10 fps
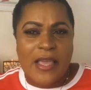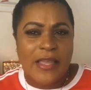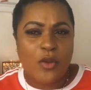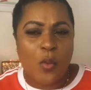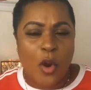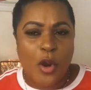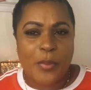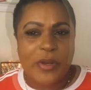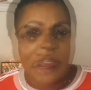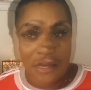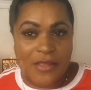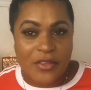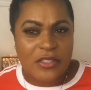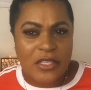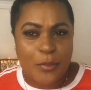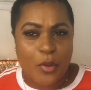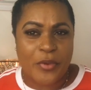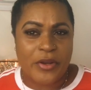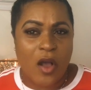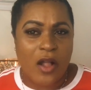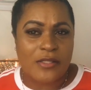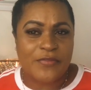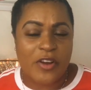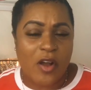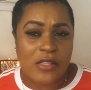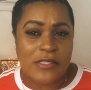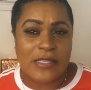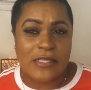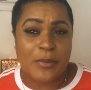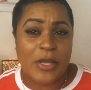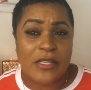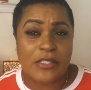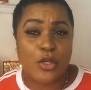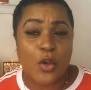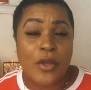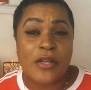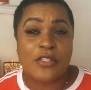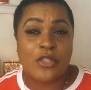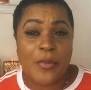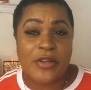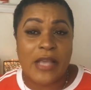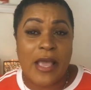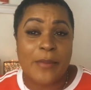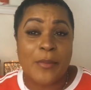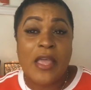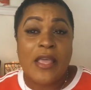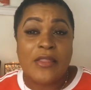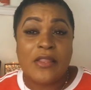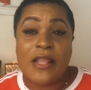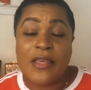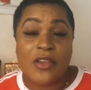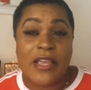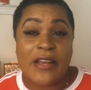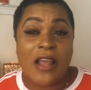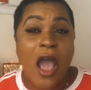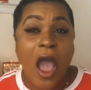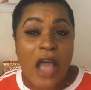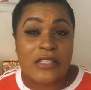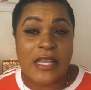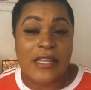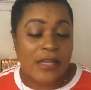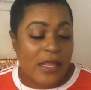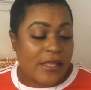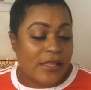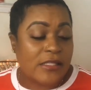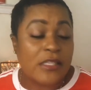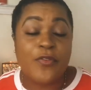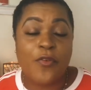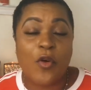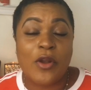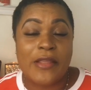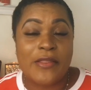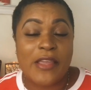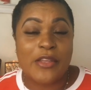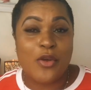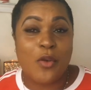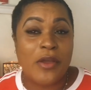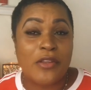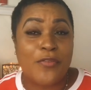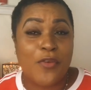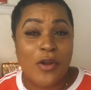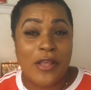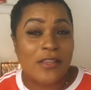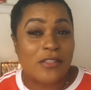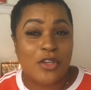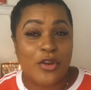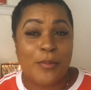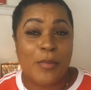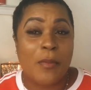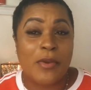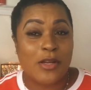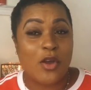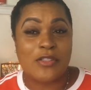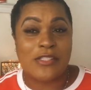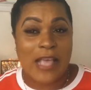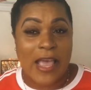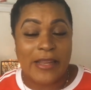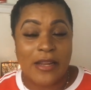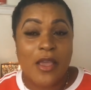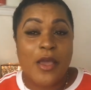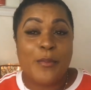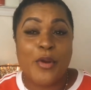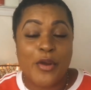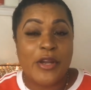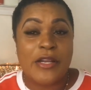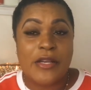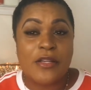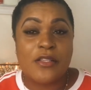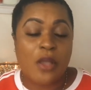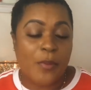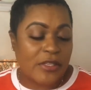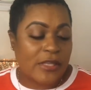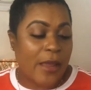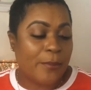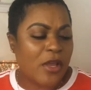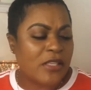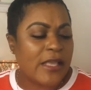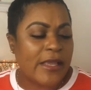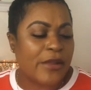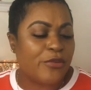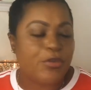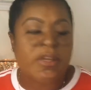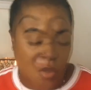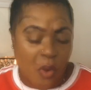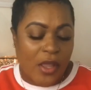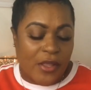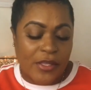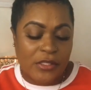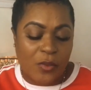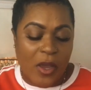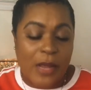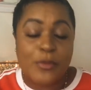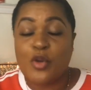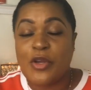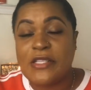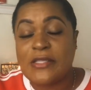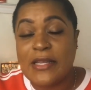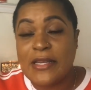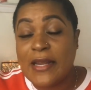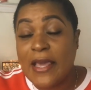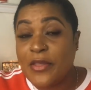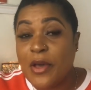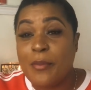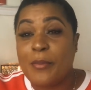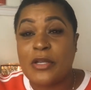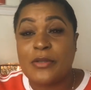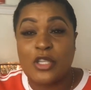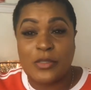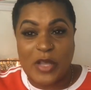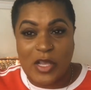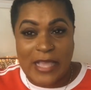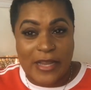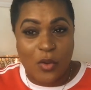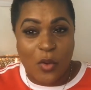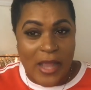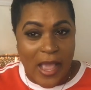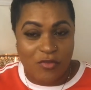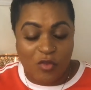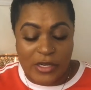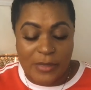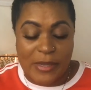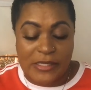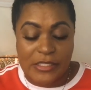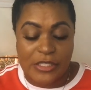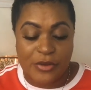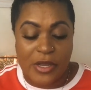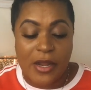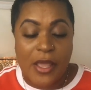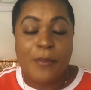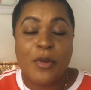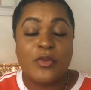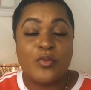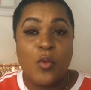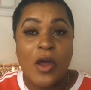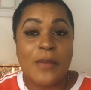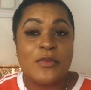in the workplace leather is not appropriate all for all season because you know in the summertime the leather get hot and this is faux leather and you don't want your faux leather skirt bubbling outside burning in the summertime plus they get real so this one i'm showing is in leather but just because i don't have one in material but what